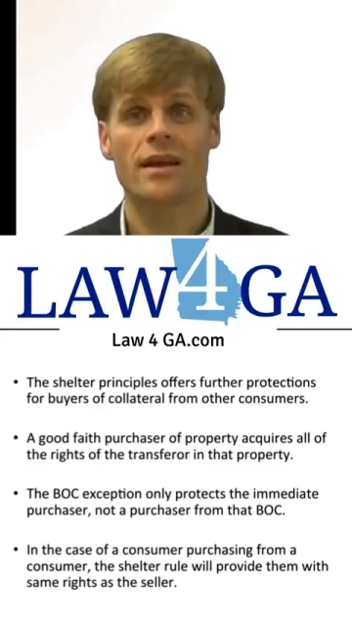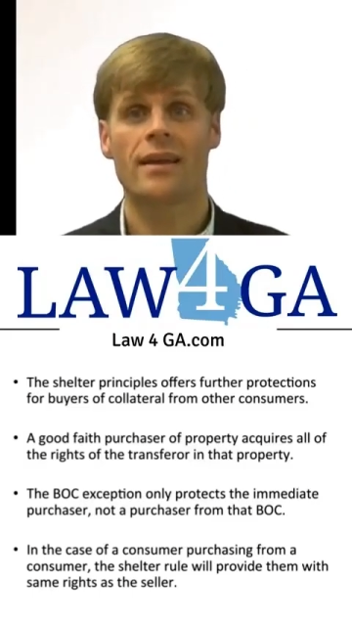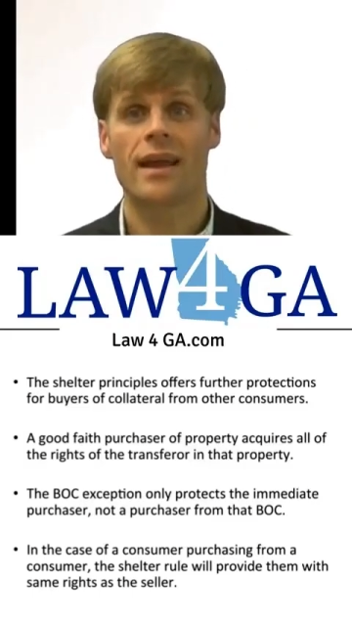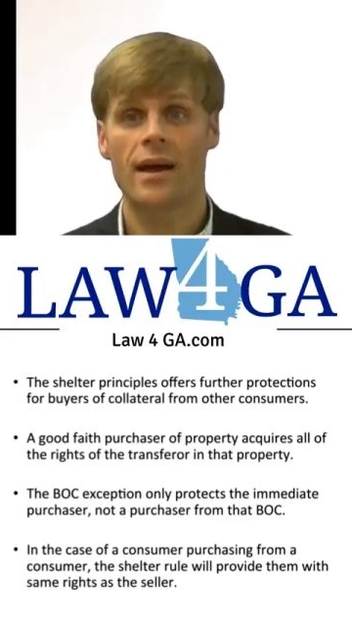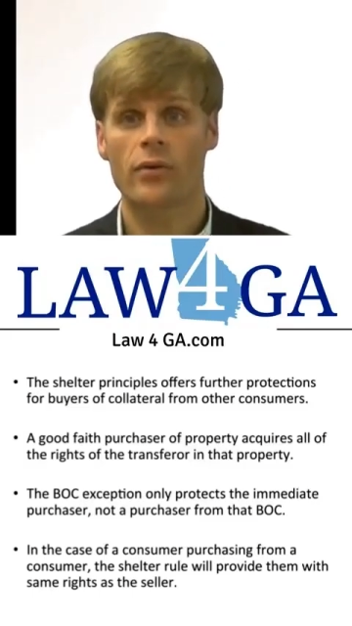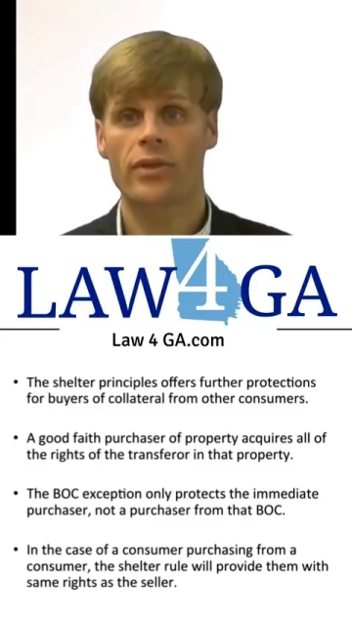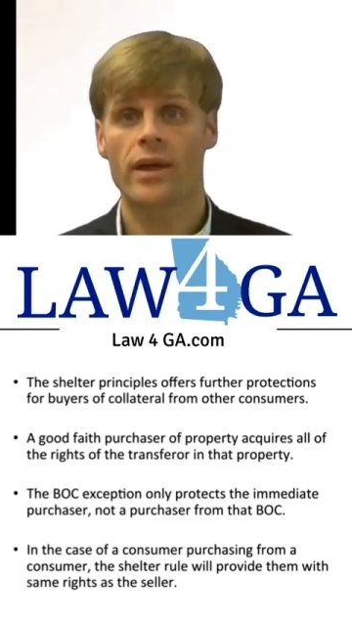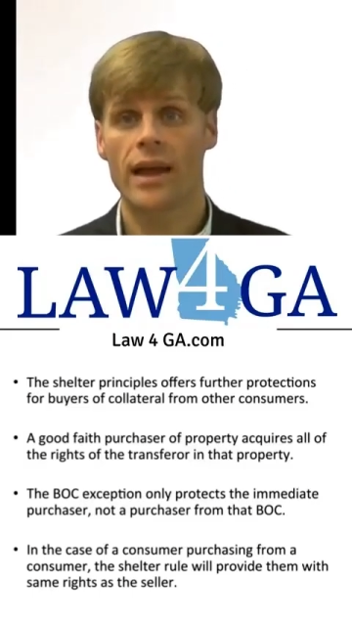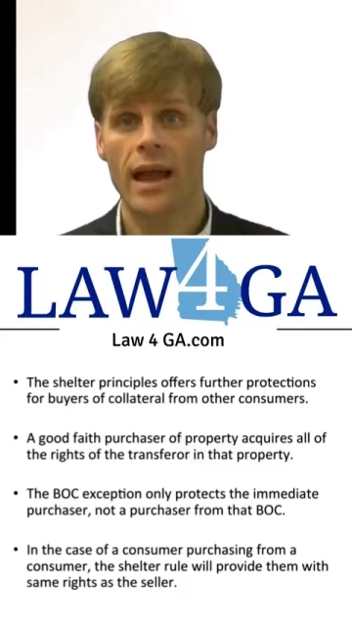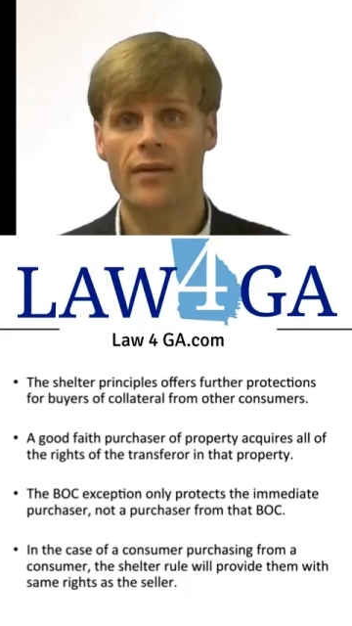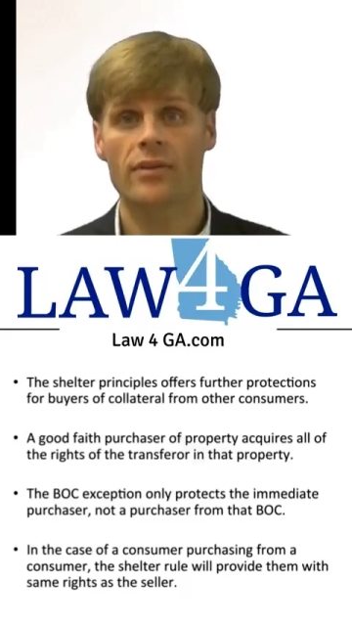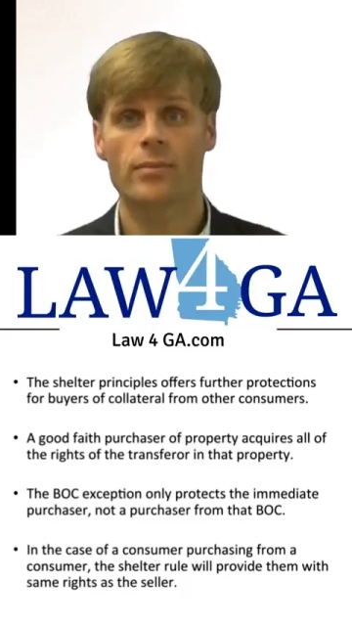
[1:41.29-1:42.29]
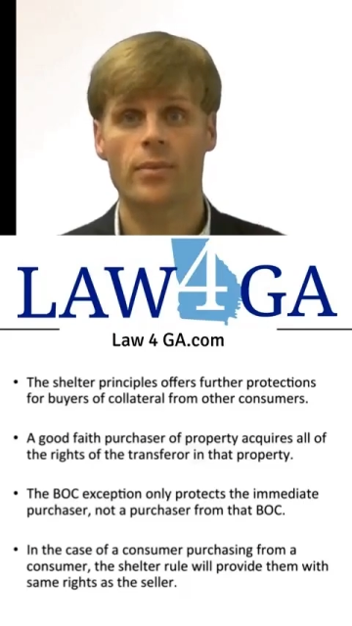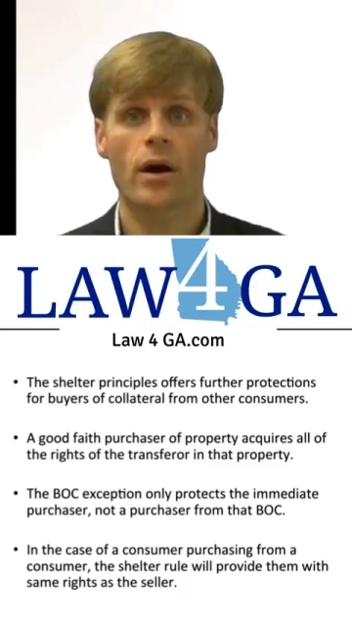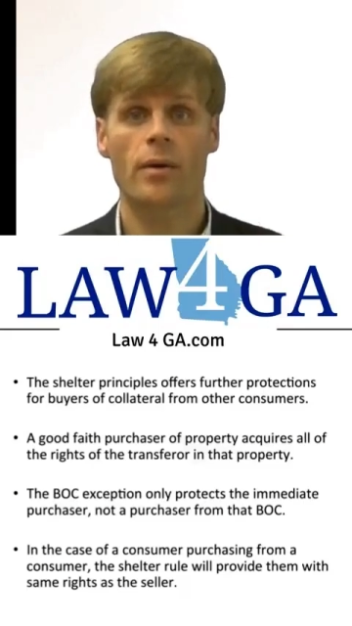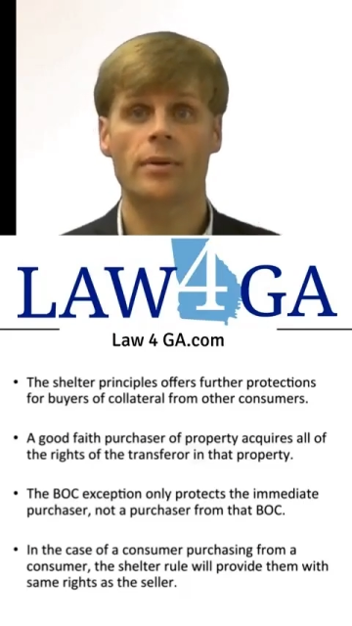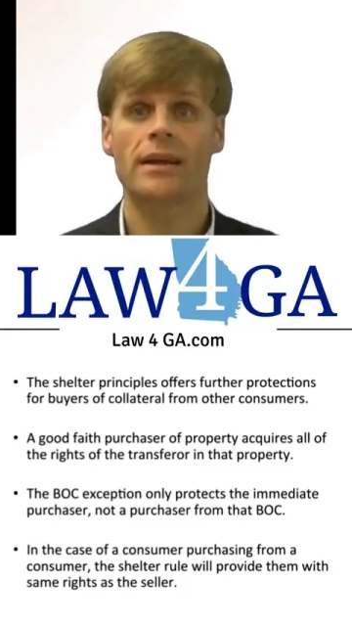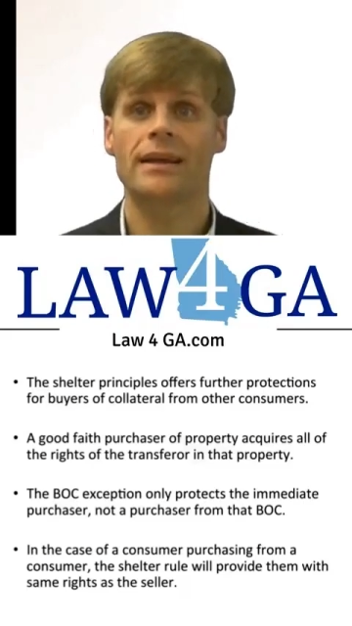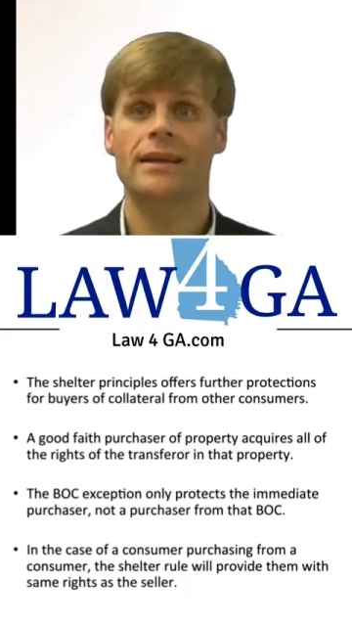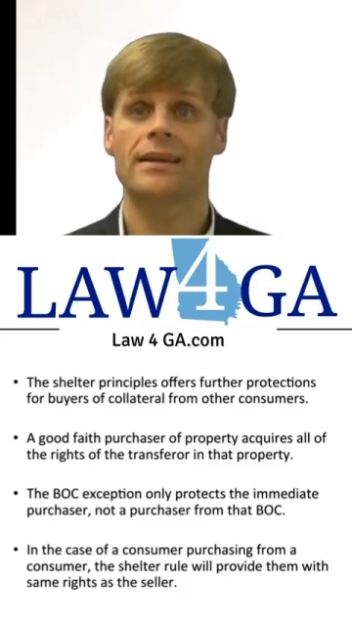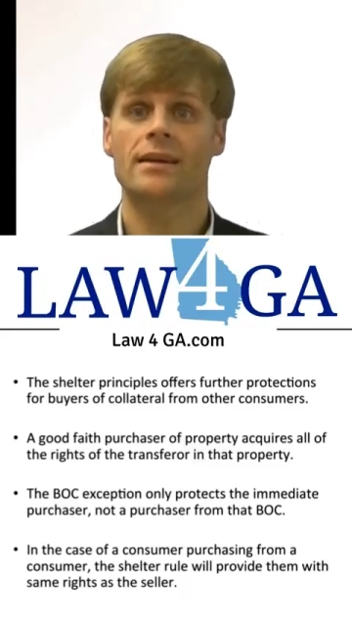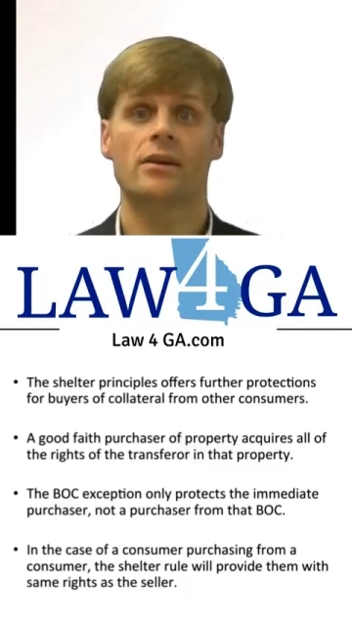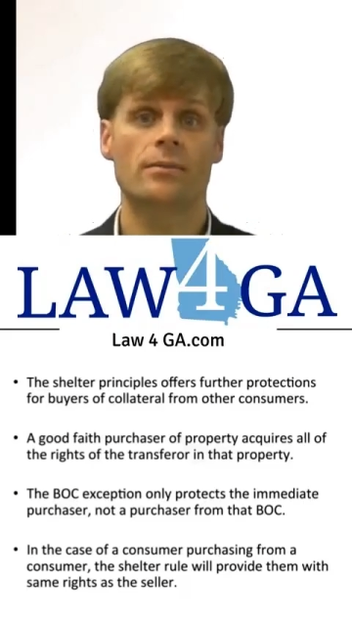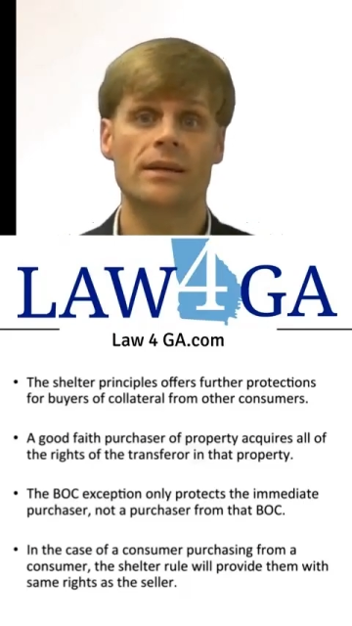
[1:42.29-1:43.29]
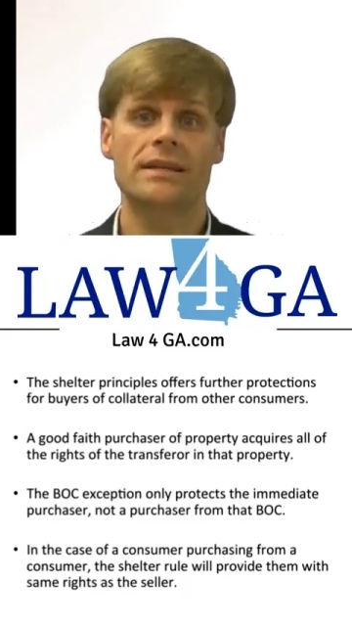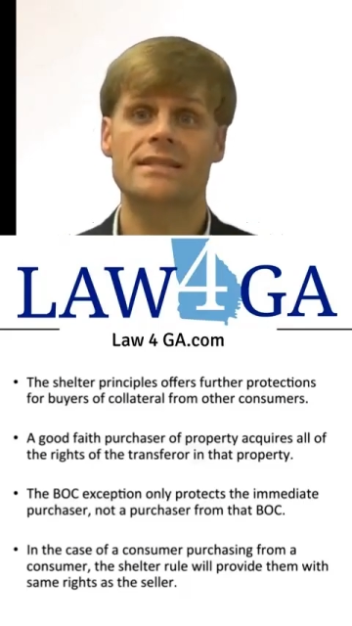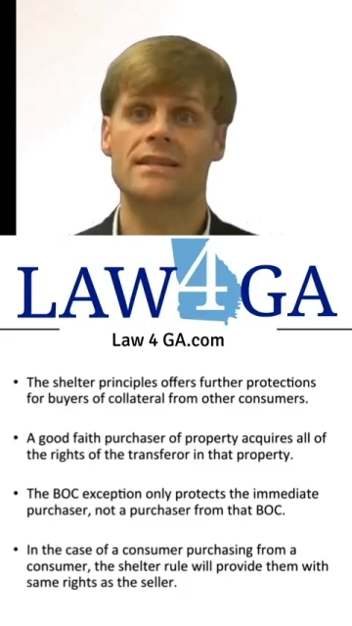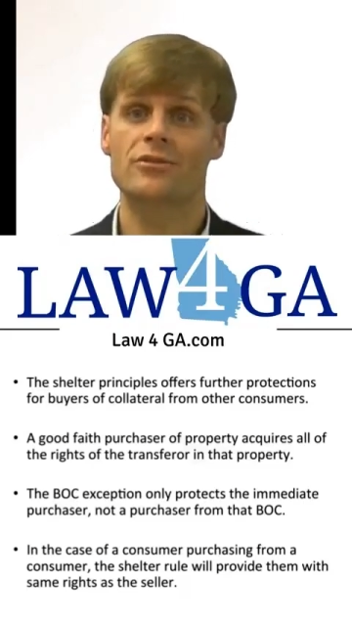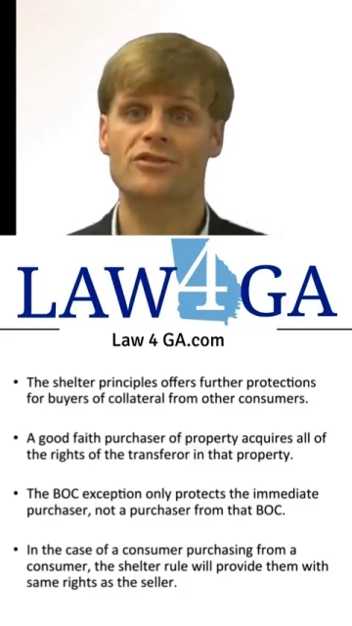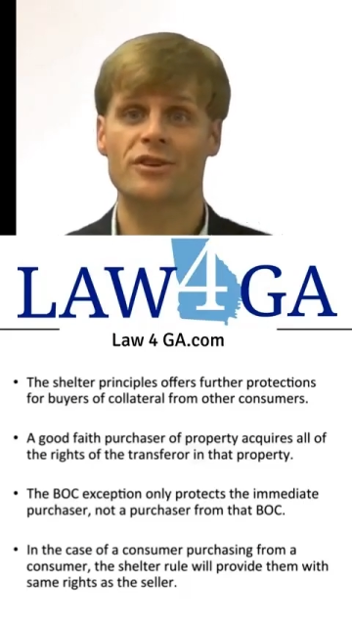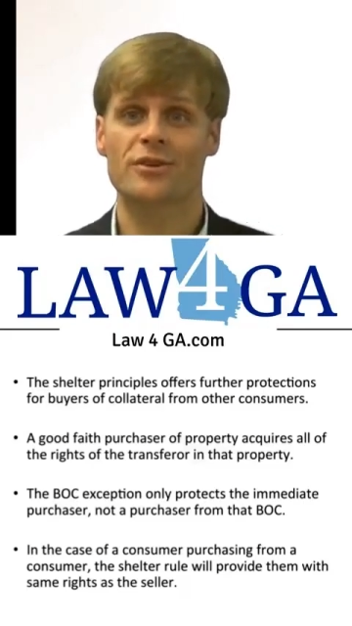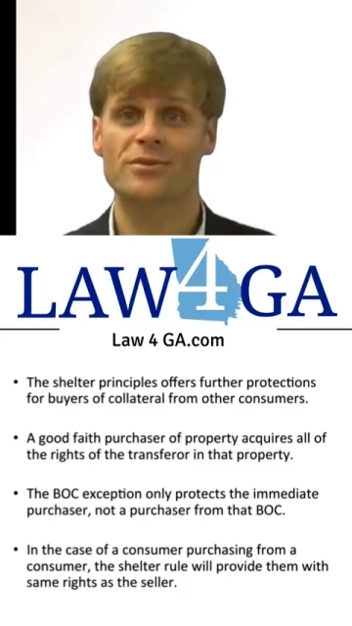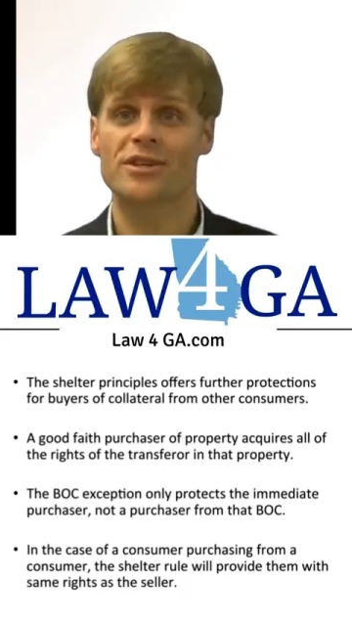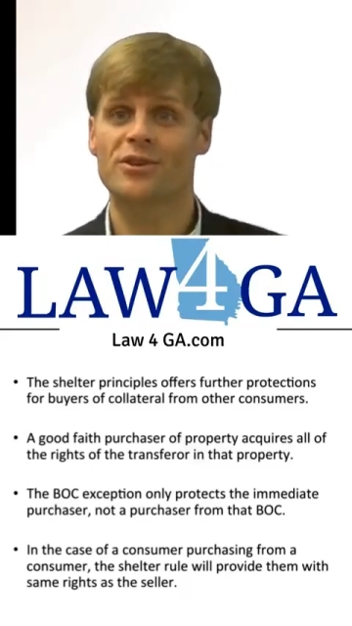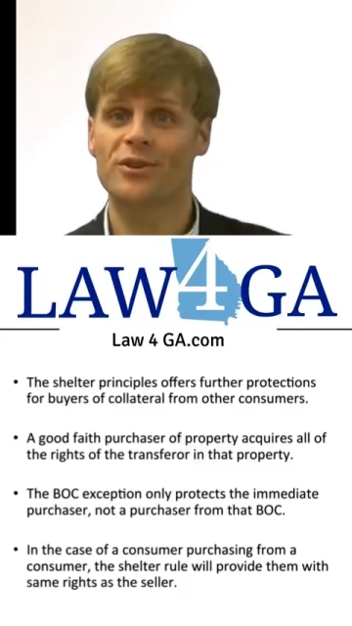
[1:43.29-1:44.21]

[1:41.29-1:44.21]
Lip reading: now they have the property and it could be still subject